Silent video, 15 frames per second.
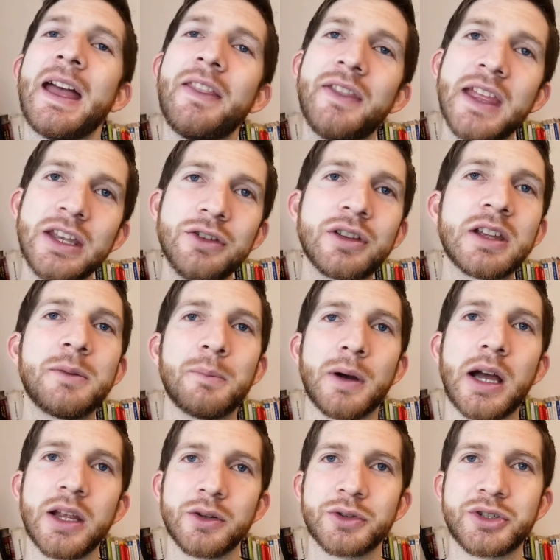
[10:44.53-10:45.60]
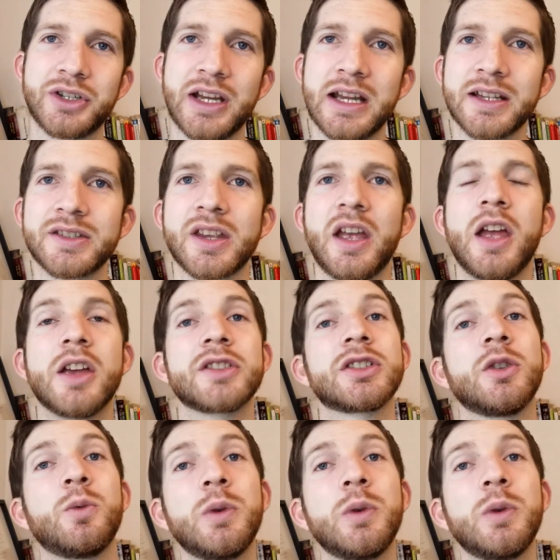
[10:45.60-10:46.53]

and then you can buy your shares. So